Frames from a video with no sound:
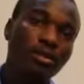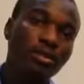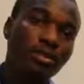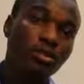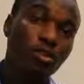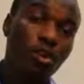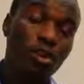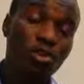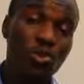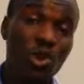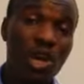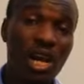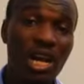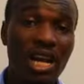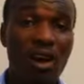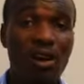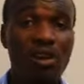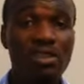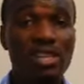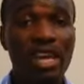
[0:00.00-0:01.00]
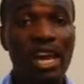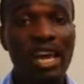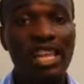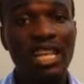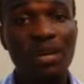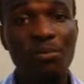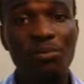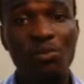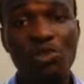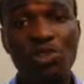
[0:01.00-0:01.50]
the control account
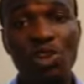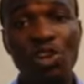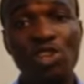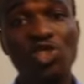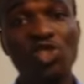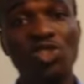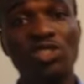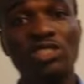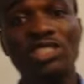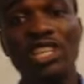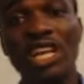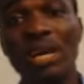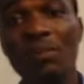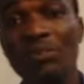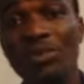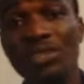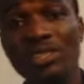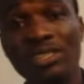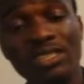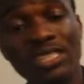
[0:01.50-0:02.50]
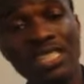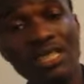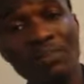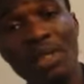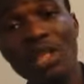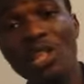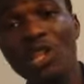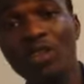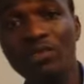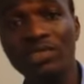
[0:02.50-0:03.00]
enables us to determine the
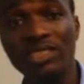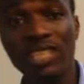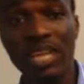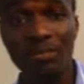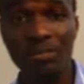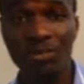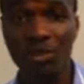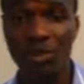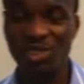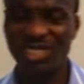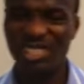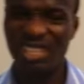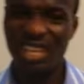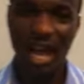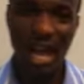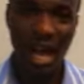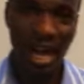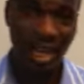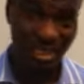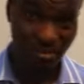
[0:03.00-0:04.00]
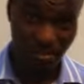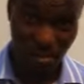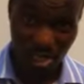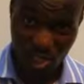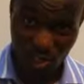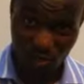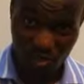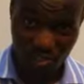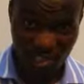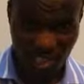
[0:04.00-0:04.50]
balance of the debtors and the
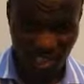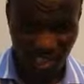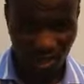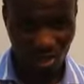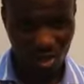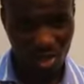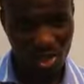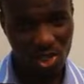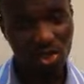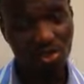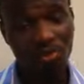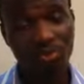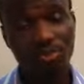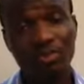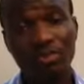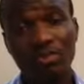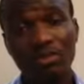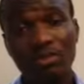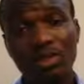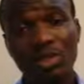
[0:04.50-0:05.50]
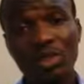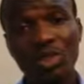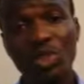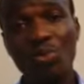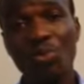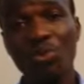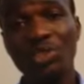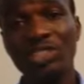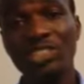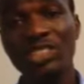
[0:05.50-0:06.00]
balance of the creditors
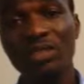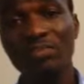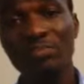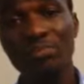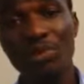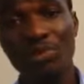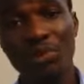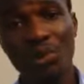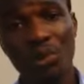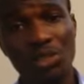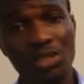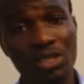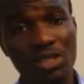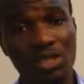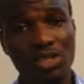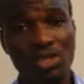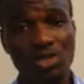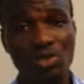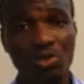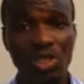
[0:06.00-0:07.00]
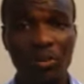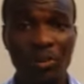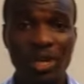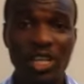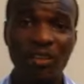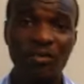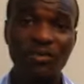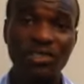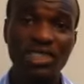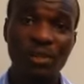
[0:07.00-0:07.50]
within a period. So the
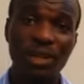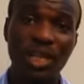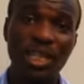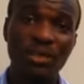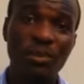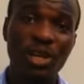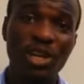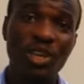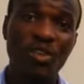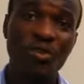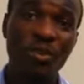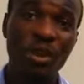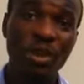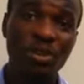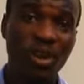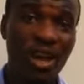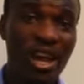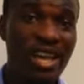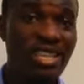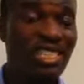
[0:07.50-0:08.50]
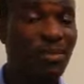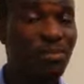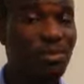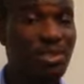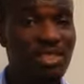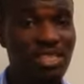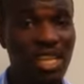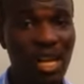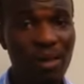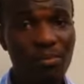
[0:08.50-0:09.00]
balance of the debtor and the balance of the creditor can easily be
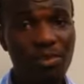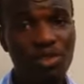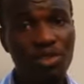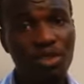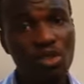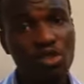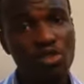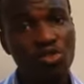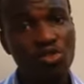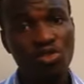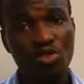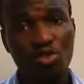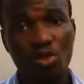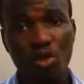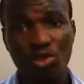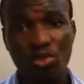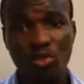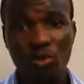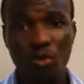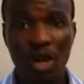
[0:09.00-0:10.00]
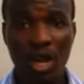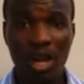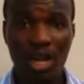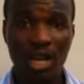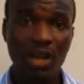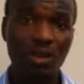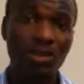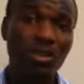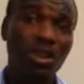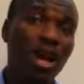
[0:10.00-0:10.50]
determined through control
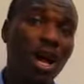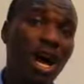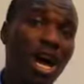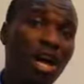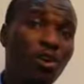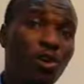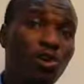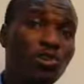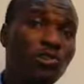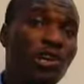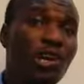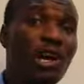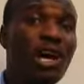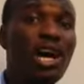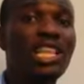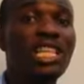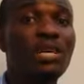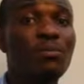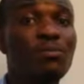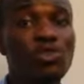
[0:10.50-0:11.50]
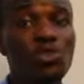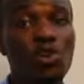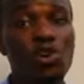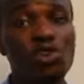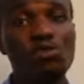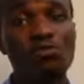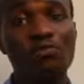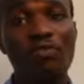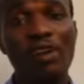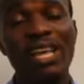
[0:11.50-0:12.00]
account. And control account enables
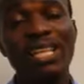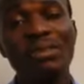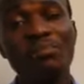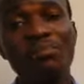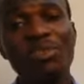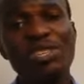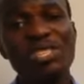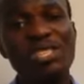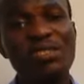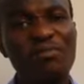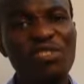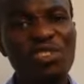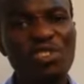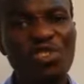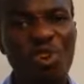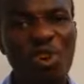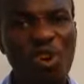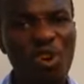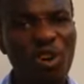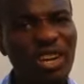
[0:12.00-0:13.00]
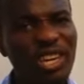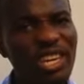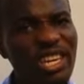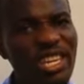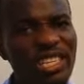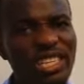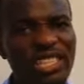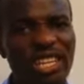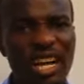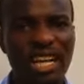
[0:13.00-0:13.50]
us to find the missing figure
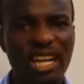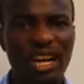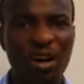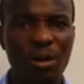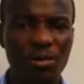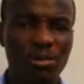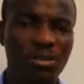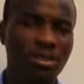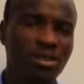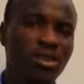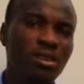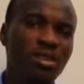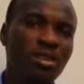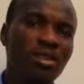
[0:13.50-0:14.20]
in the account.